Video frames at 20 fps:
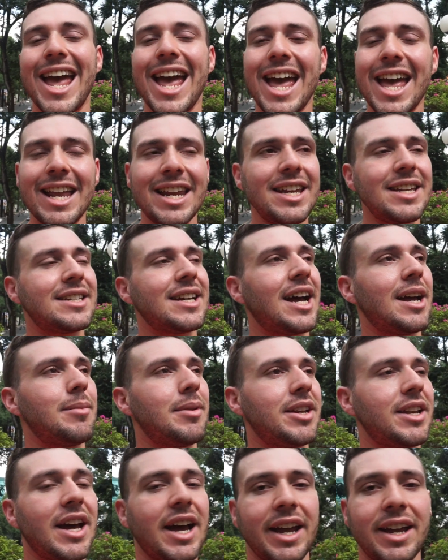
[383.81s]
anytime
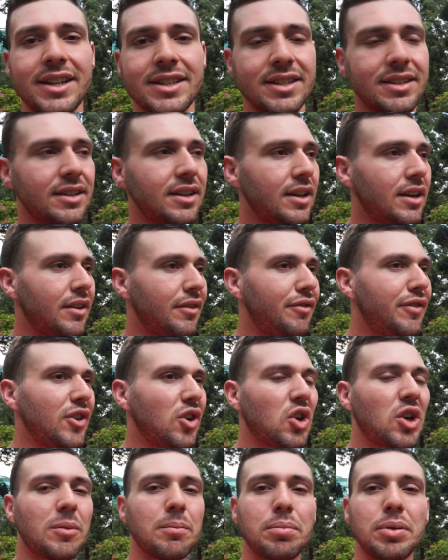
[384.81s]
at night,
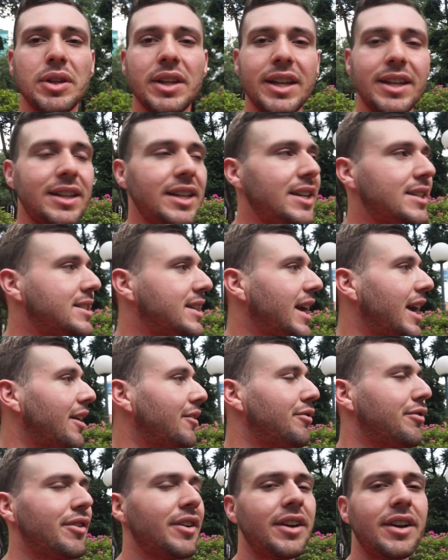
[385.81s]
feel completely
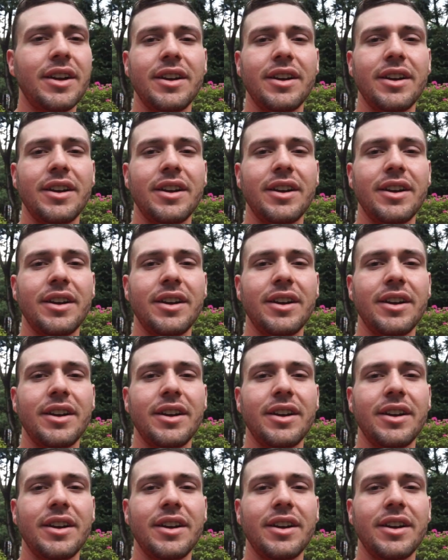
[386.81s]
safe.